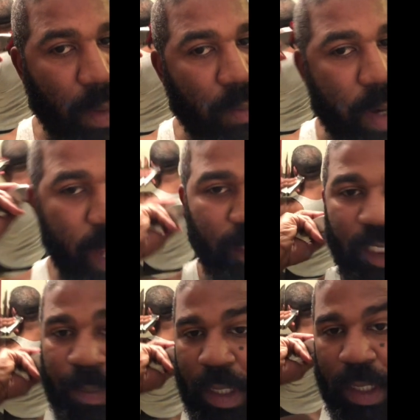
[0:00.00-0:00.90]
Right,
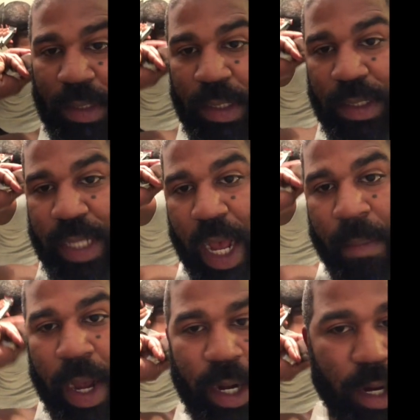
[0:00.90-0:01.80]
just because this is how
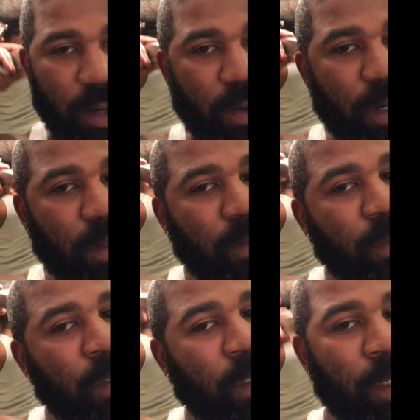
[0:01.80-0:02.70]
my hair grows,